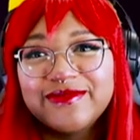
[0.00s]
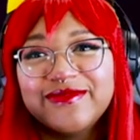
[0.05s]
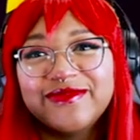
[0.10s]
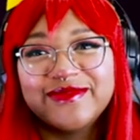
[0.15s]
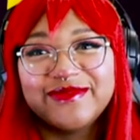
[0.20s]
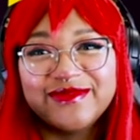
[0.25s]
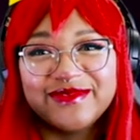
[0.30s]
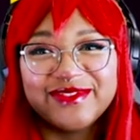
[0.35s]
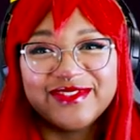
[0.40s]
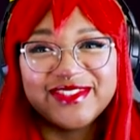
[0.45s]

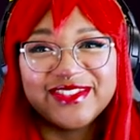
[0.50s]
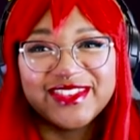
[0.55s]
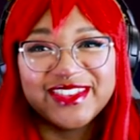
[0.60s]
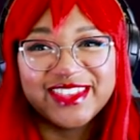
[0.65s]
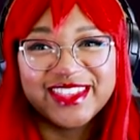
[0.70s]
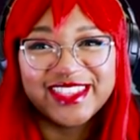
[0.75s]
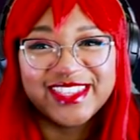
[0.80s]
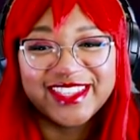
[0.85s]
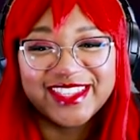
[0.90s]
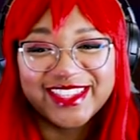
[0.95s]

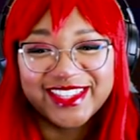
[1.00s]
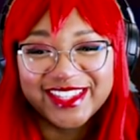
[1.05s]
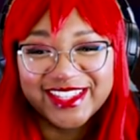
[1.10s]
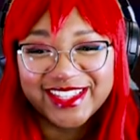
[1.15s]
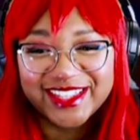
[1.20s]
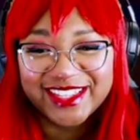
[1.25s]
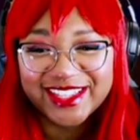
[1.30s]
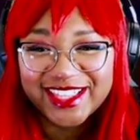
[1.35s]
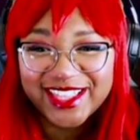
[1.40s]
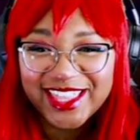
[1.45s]
I
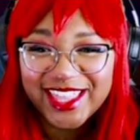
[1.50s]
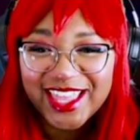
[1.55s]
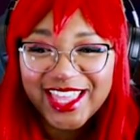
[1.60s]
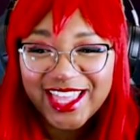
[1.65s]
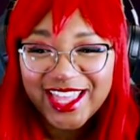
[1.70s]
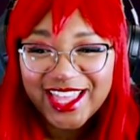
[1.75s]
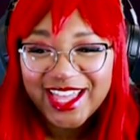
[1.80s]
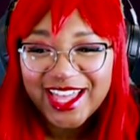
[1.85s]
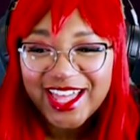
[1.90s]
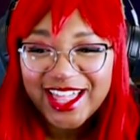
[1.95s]

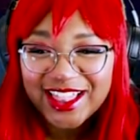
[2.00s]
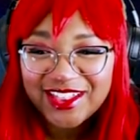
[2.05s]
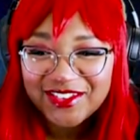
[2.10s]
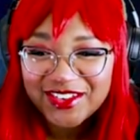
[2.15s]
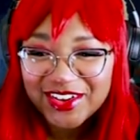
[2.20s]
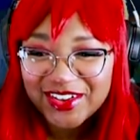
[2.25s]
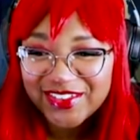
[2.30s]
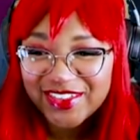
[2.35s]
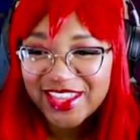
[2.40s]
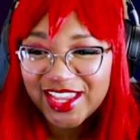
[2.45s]

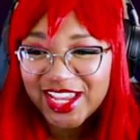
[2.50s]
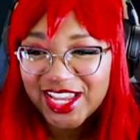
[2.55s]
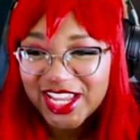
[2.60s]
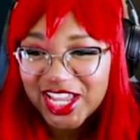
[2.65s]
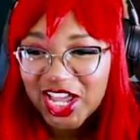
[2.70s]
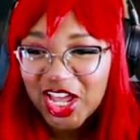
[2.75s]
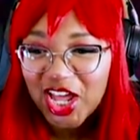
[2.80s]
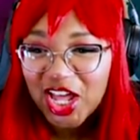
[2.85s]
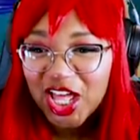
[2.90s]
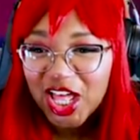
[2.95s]
was
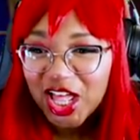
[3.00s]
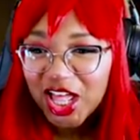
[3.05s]
like,